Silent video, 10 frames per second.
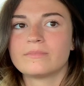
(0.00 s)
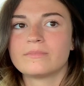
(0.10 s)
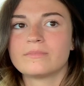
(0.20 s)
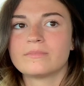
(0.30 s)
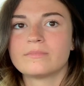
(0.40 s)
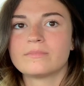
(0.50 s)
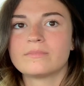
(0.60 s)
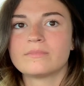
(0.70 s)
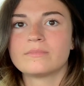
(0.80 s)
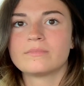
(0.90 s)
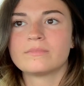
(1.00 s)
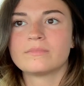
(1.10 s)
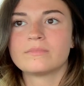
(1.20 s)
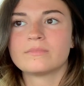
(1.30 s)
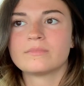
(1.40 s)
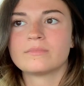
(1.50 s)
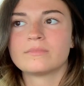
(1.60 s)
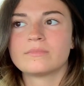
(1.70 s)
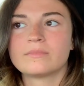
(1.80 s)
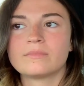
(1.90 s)

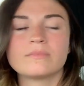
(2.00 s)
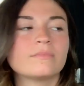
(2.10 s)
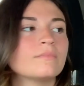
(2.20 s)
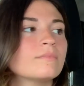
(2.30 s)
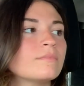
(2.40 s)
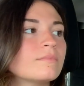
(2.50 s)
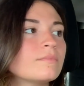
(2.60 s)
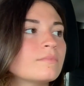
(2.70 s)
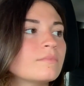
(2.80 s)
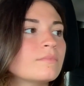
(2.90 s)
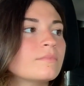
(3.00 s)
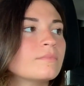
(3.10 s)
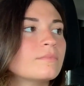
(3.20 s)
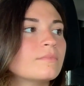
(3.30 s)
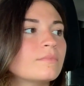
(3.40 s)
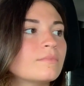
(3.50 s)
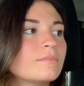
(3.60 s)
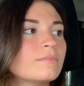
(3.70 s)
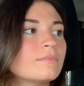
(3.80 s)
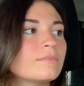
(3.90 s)

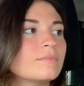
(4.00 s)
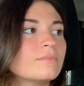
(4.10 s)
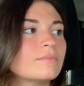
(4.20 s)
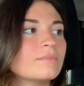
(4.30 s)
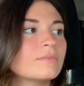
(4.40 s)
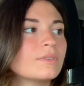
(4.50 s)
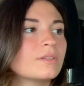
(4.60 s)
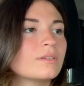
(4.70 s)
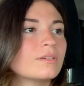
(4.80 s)
The person shown says nothing.